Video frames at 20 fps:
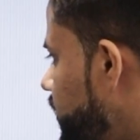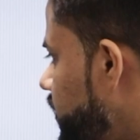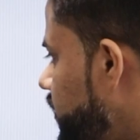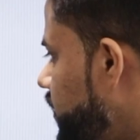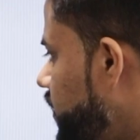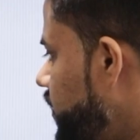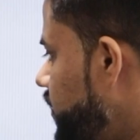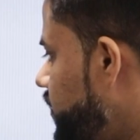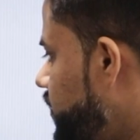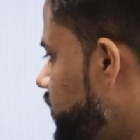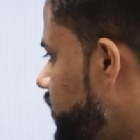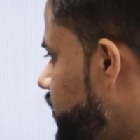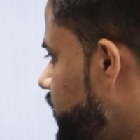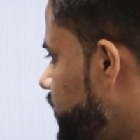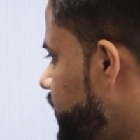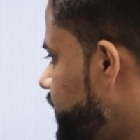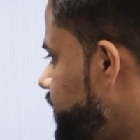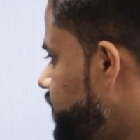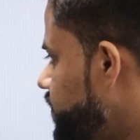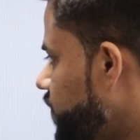
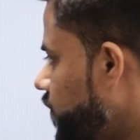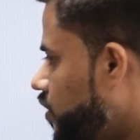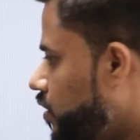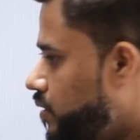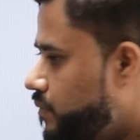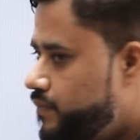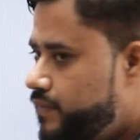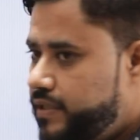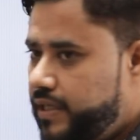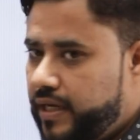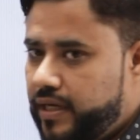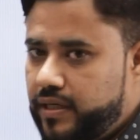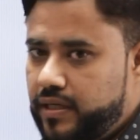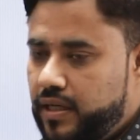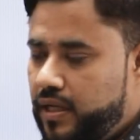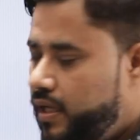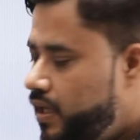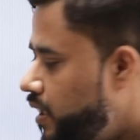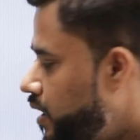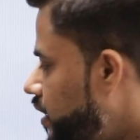this object
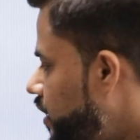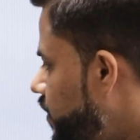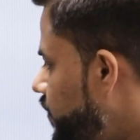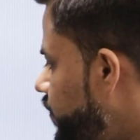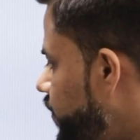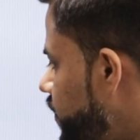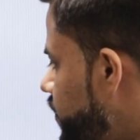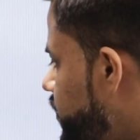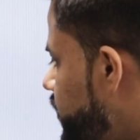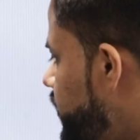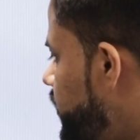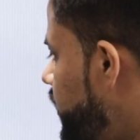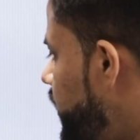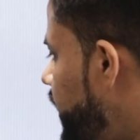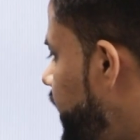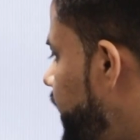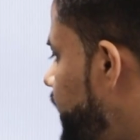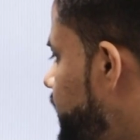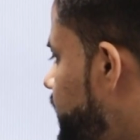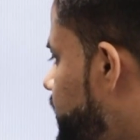in which the
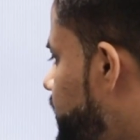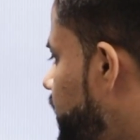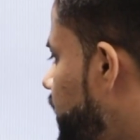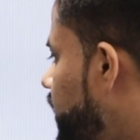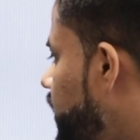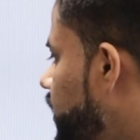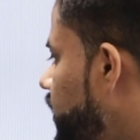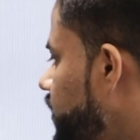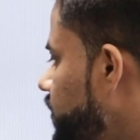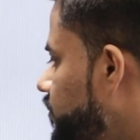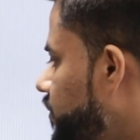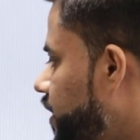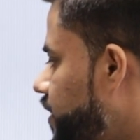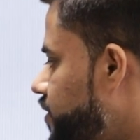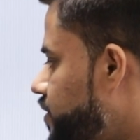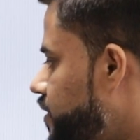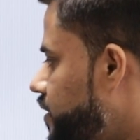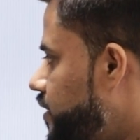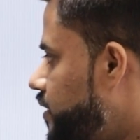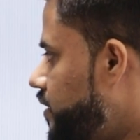lengths are
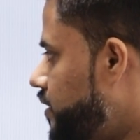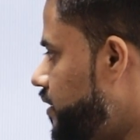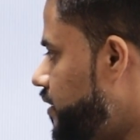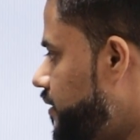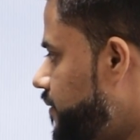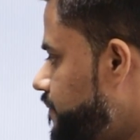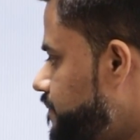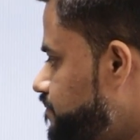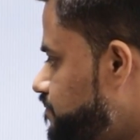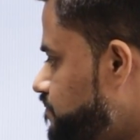mentioned there.